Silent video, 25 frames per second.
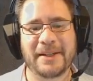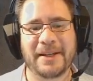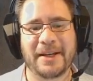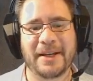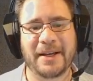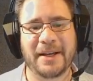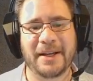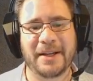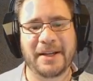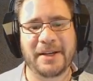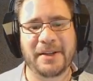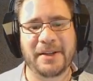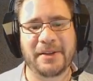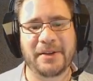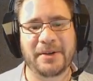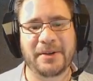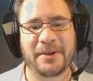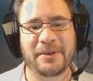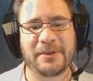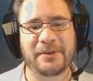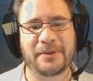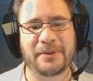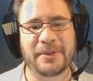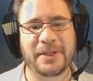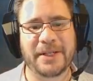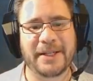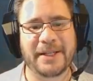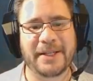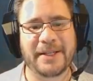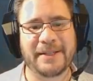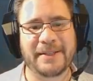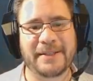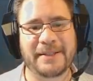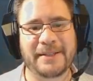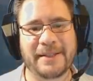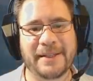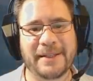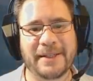another 3,
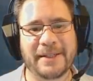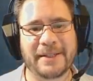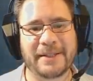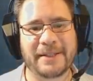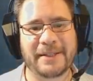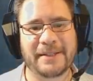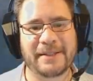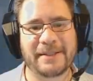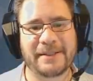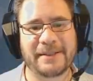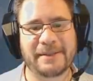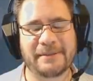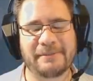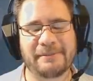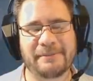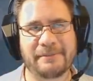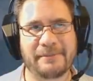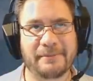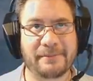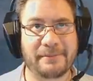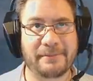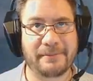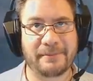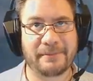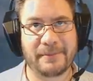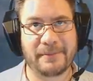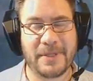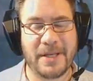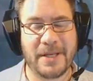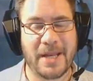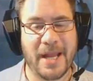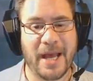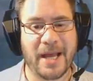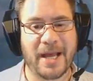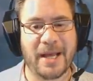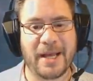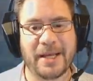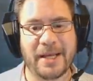6,
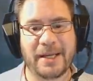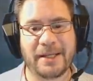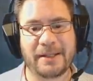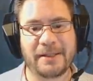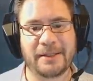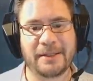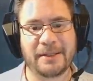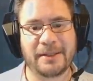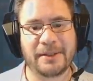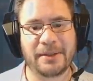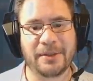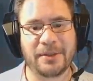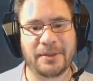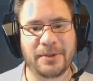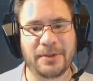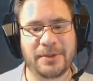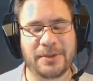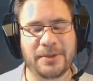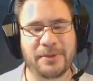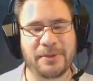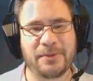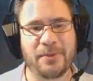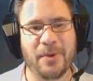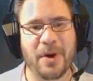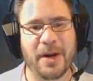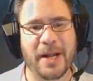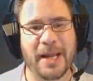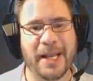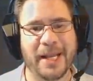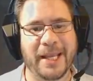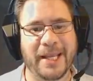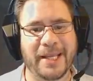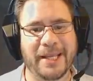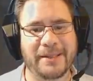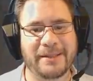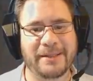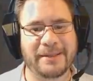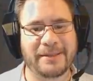9 gold. So 1
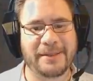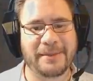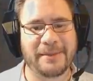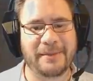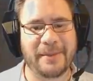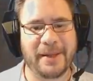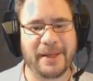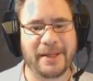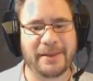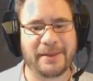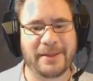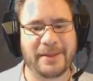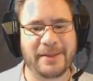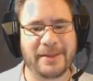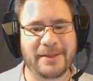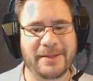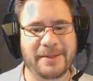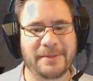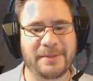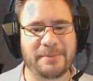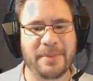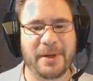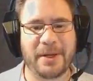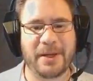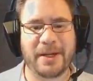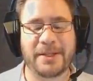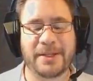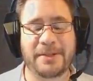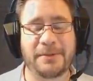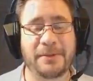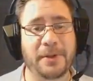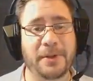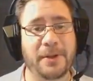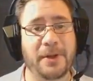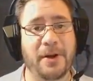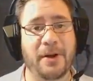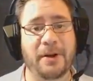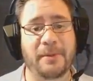ingot to make this, but it's
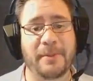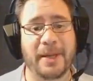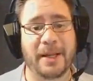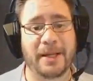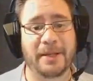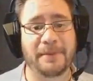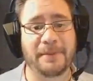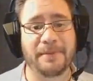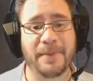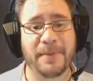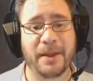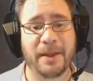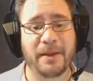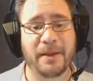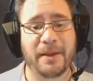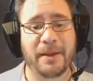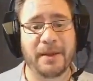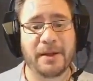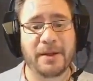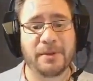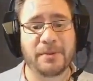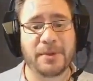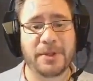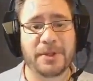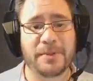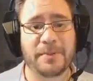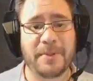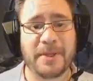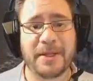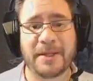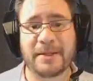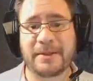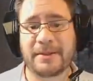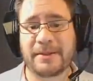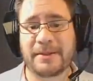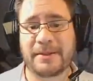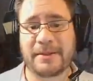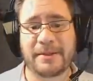fully automated. Which
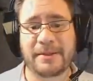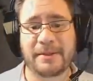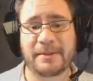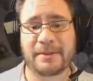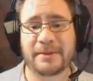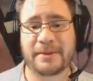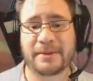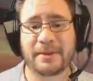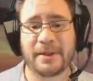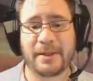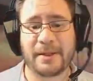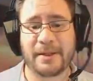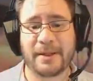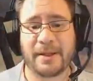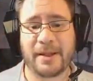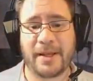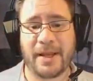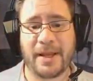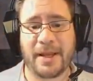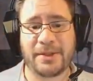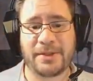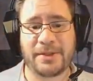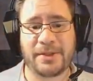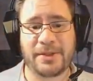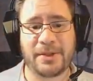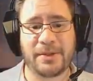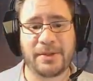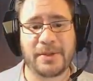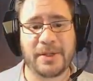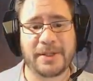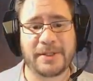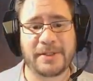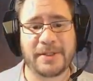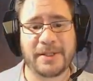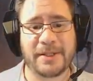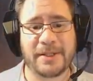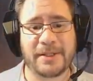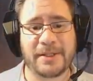means as soon
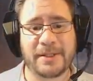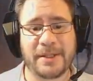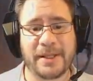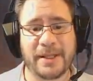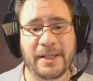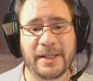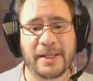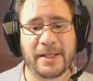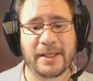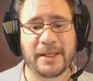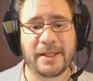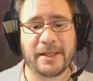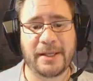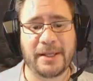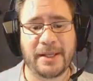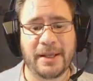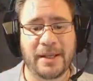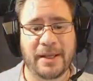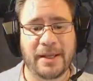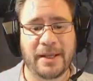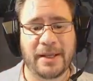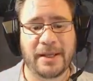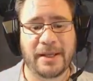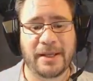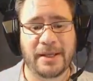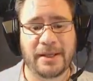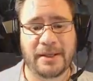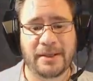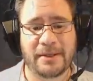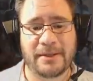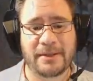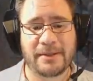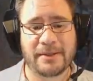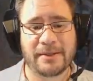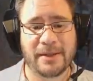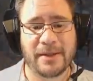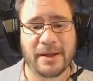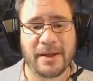as this thing
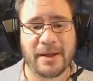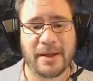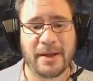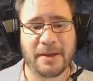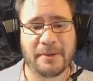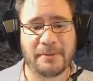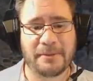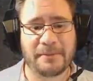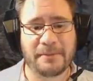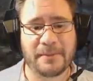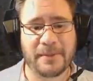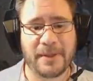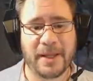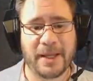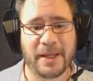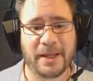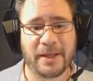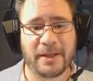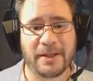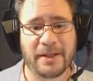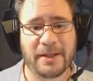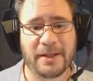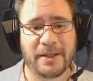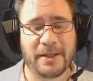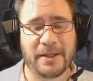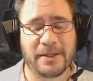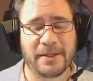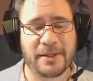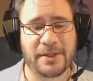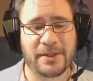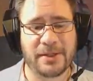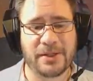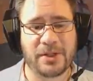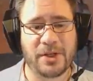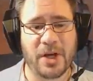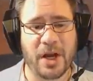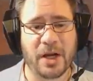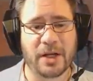is
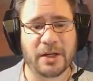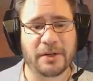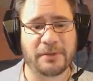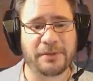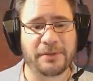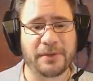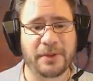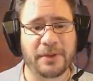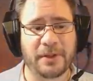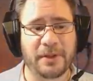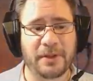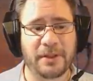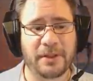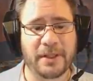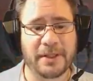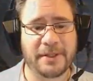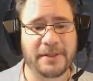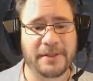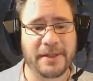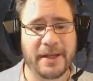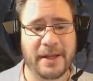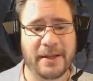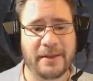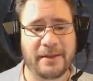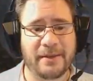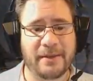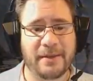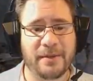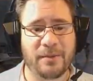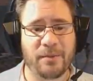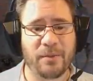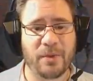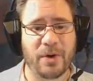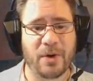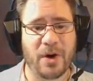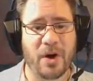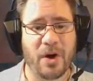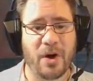is chocker full, let's say
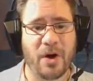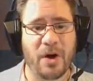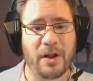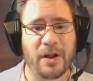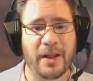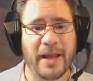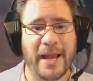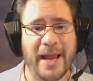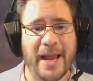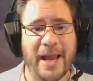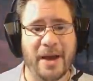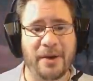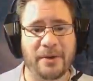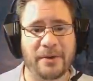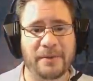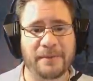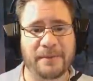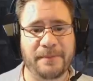we're all out